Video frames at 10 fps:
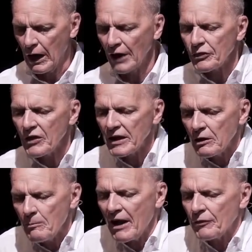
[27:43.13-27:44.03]
I think
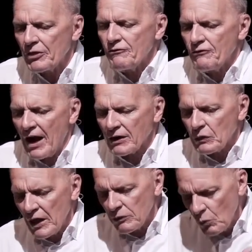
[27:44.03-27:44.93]
about the
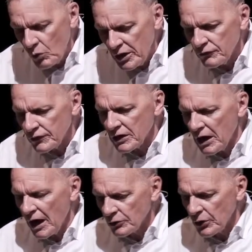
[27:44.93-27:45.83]
fact that we as a
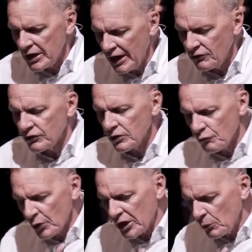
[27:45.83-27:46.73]
congregation,
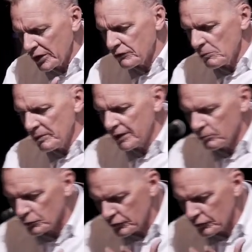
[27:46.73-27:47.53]
if we're going to be able